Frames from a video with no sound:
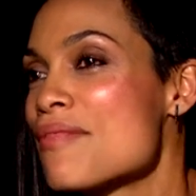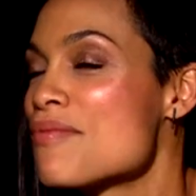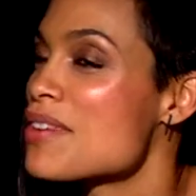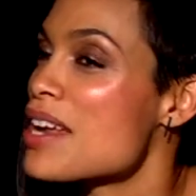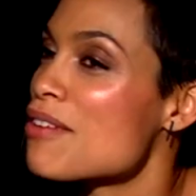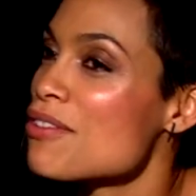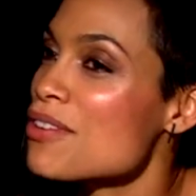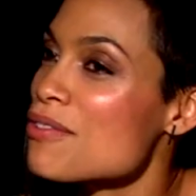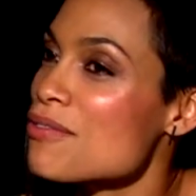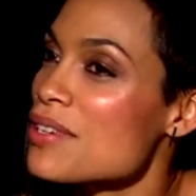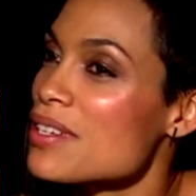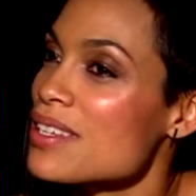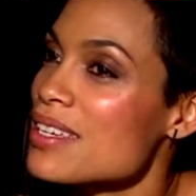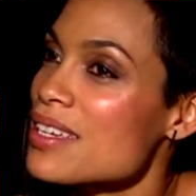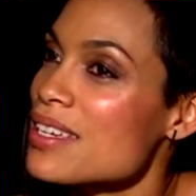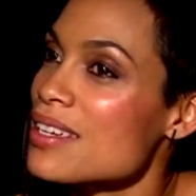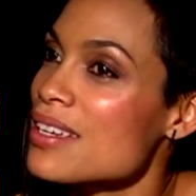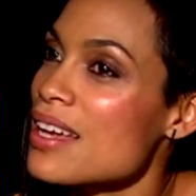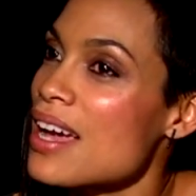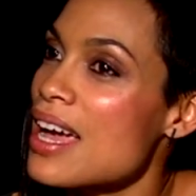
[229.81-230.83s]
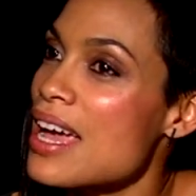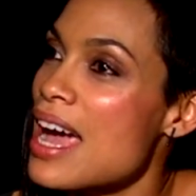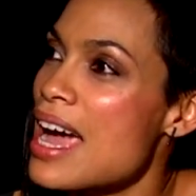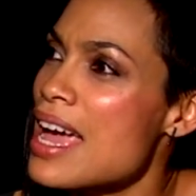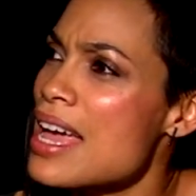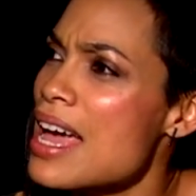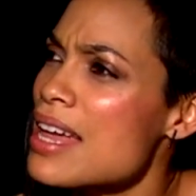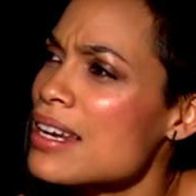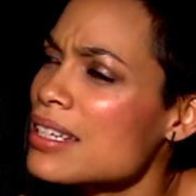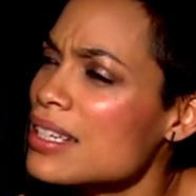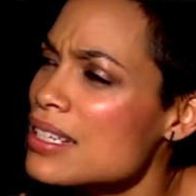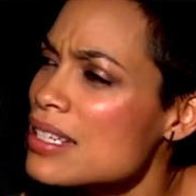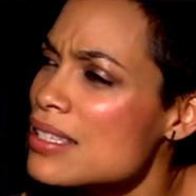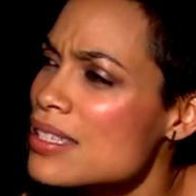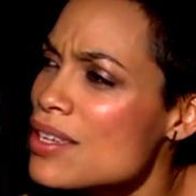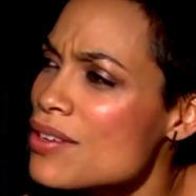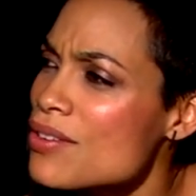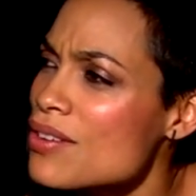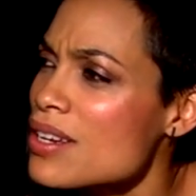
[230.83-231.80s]
I've never really, I, I, had
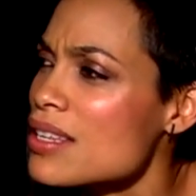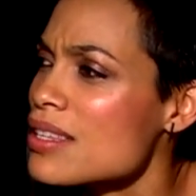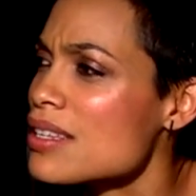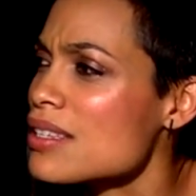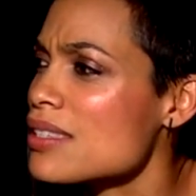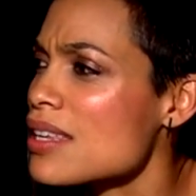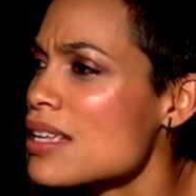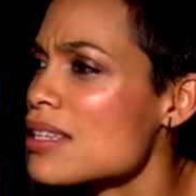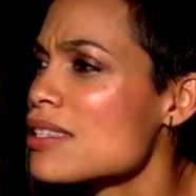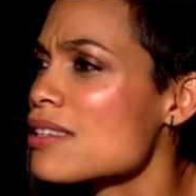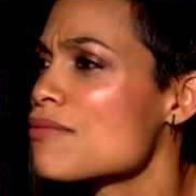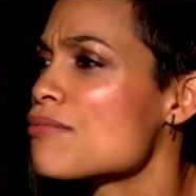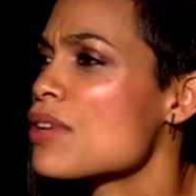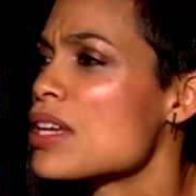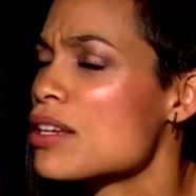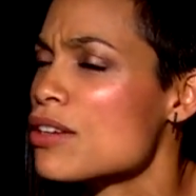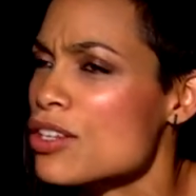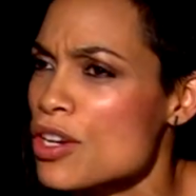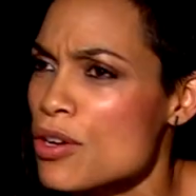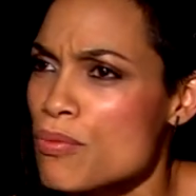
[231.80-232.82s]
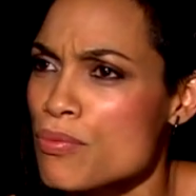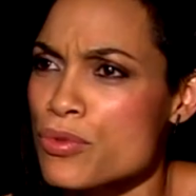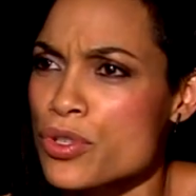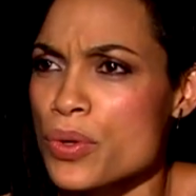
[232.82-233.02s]
considered it in the sense of like, you know,